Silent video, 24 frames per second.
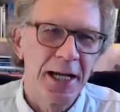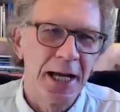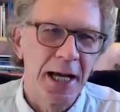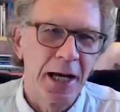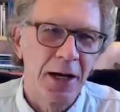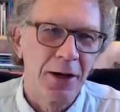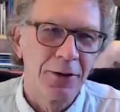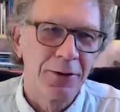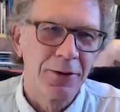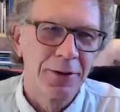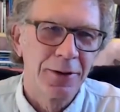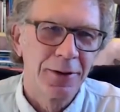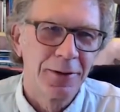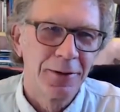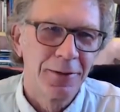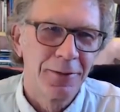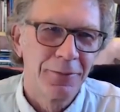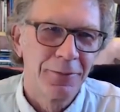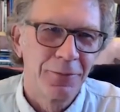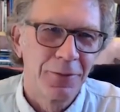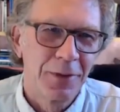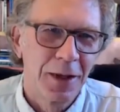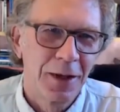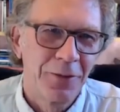out
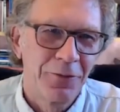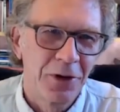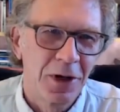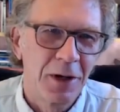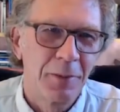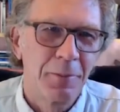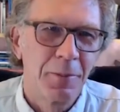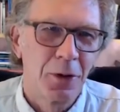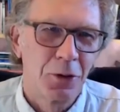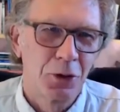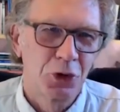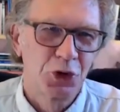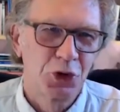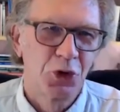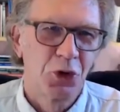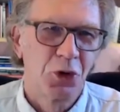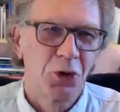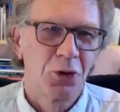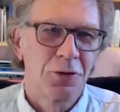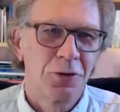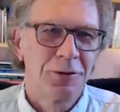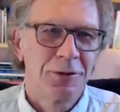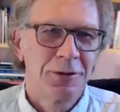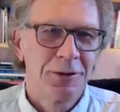of an
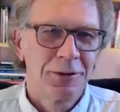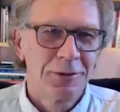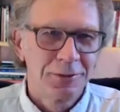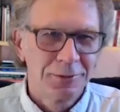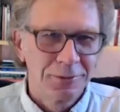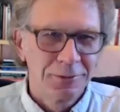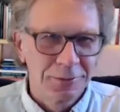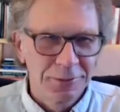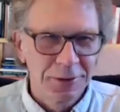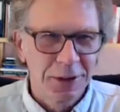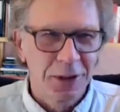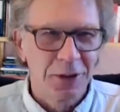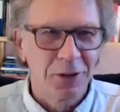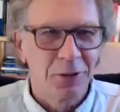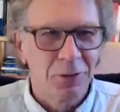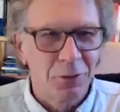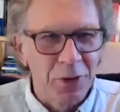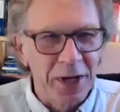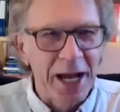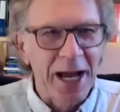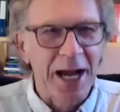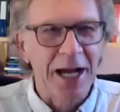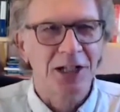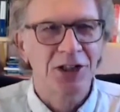emotional,
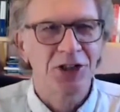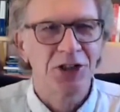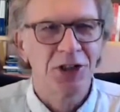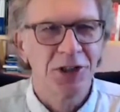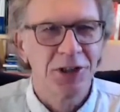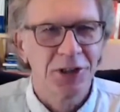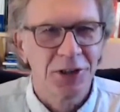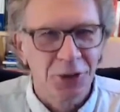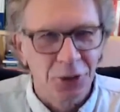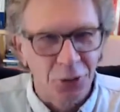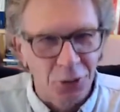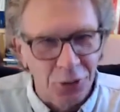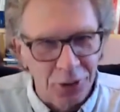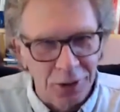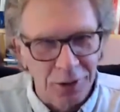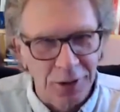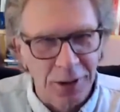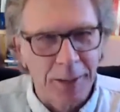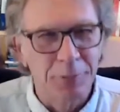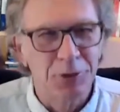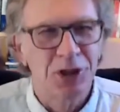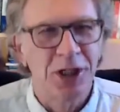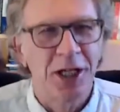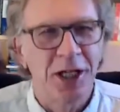reaction or
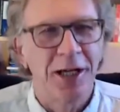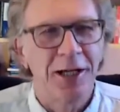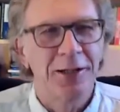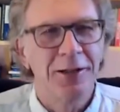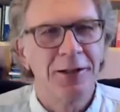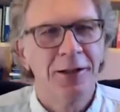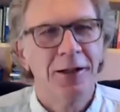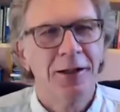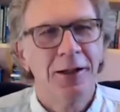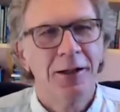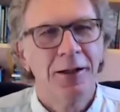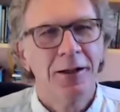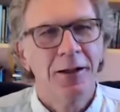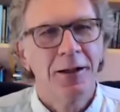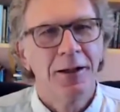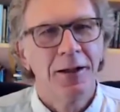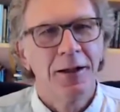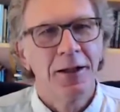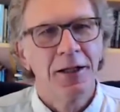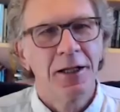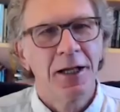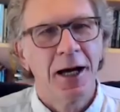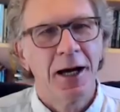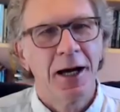upset.
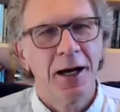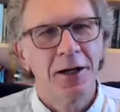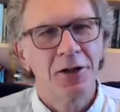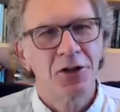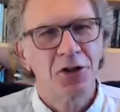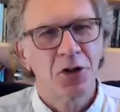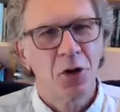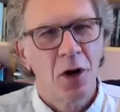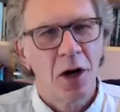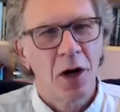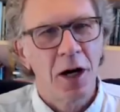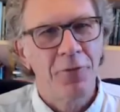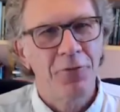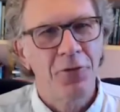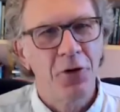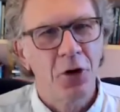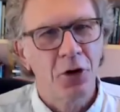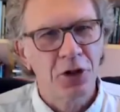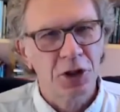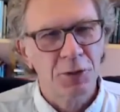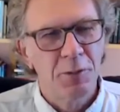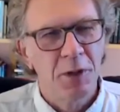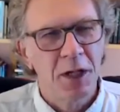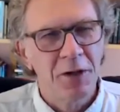So
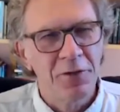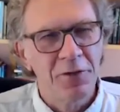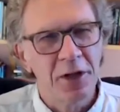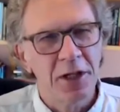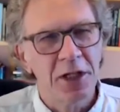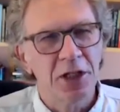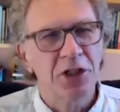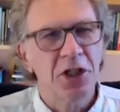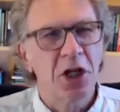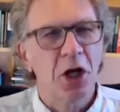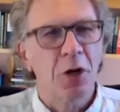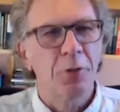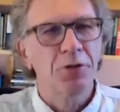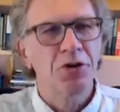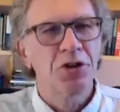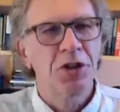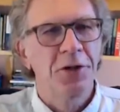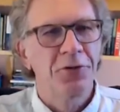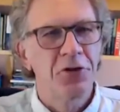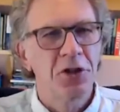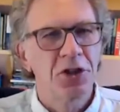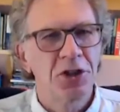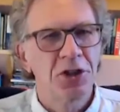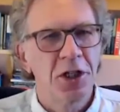heart-focused breathing just helps
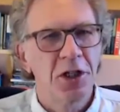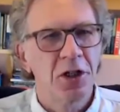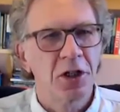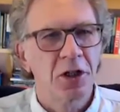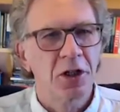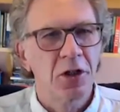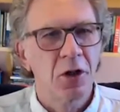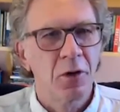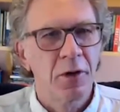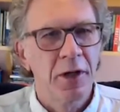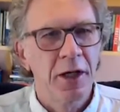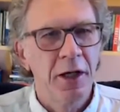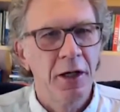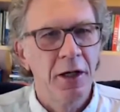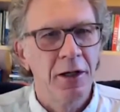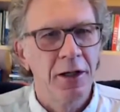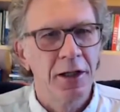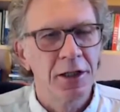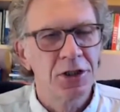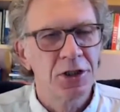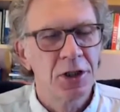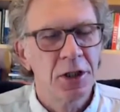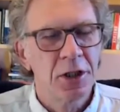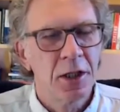shift us into
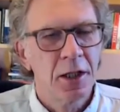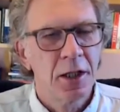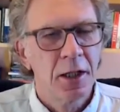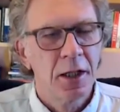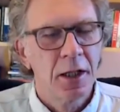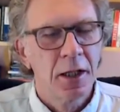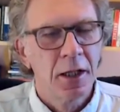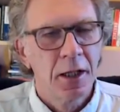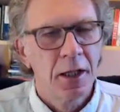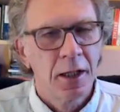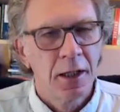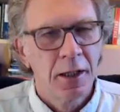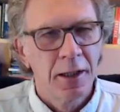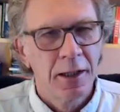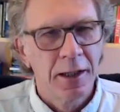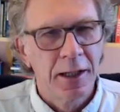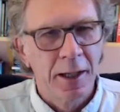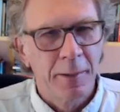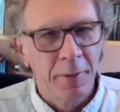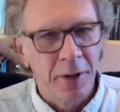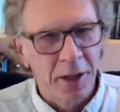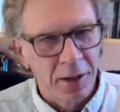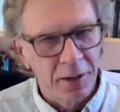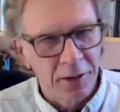coherence.
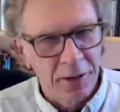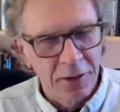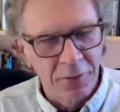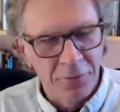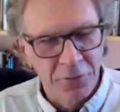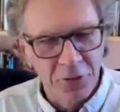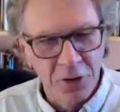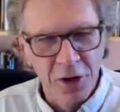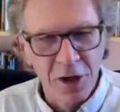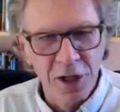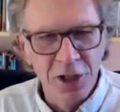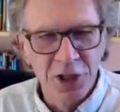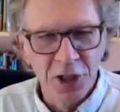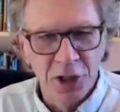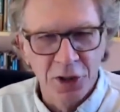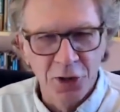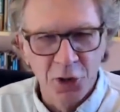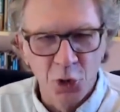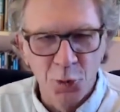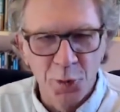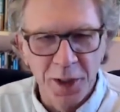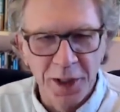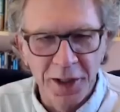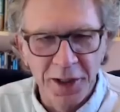I'm going to diverge a
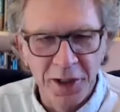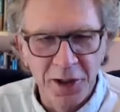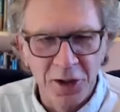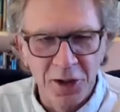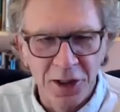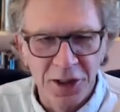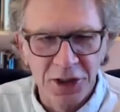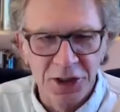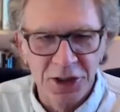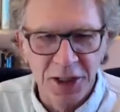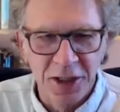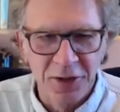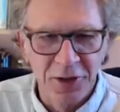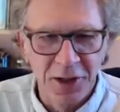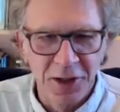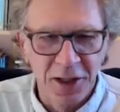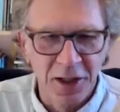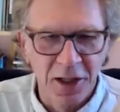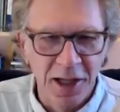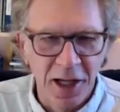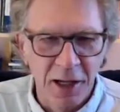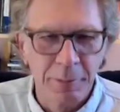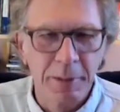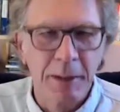little bit here because I think
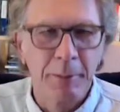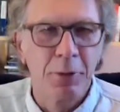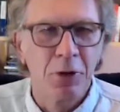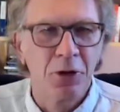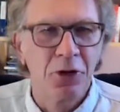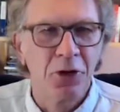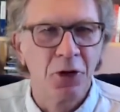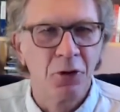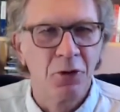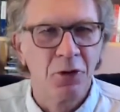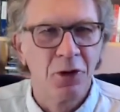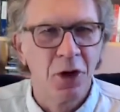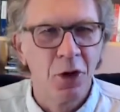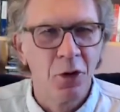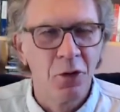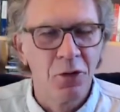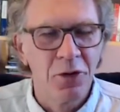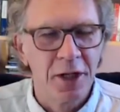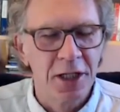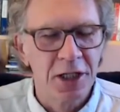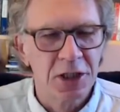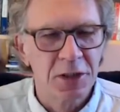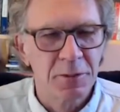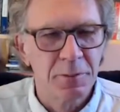a lot of people don't know
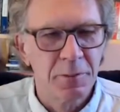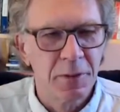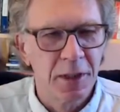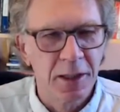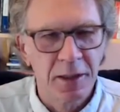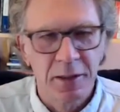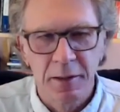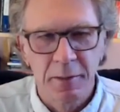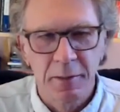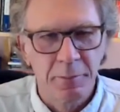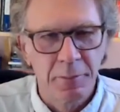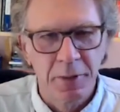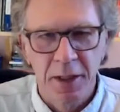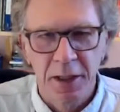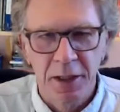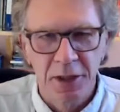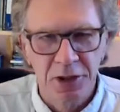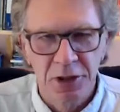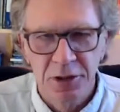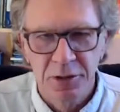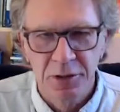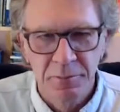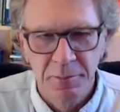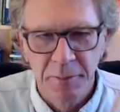this, but
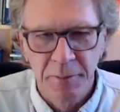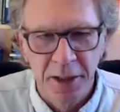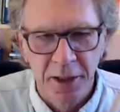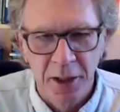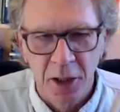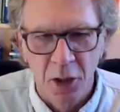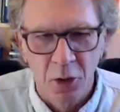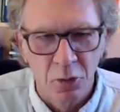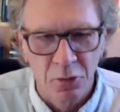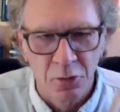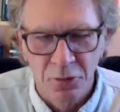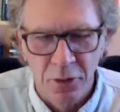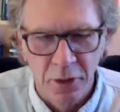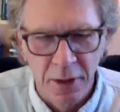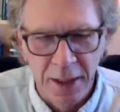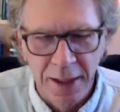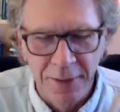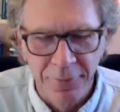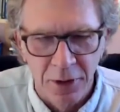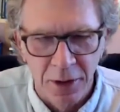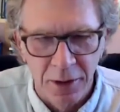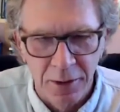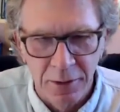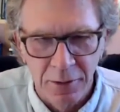it's been known
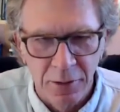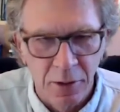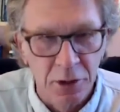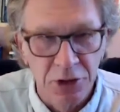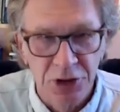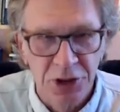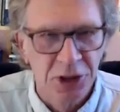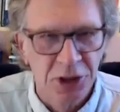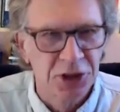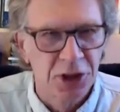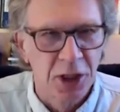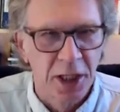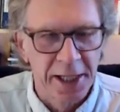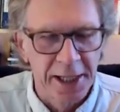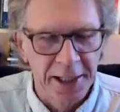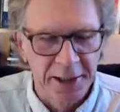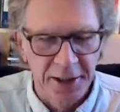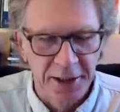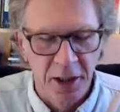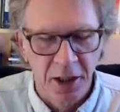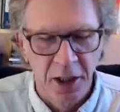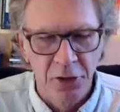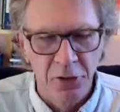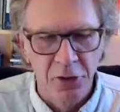forever, or since the late
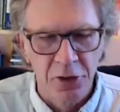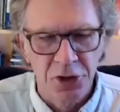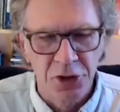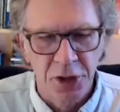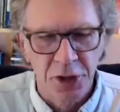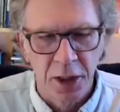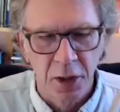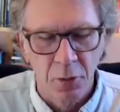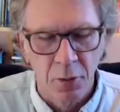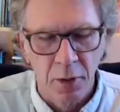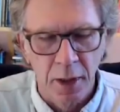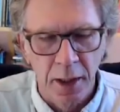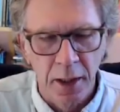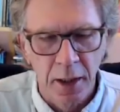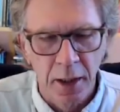1800s anyway,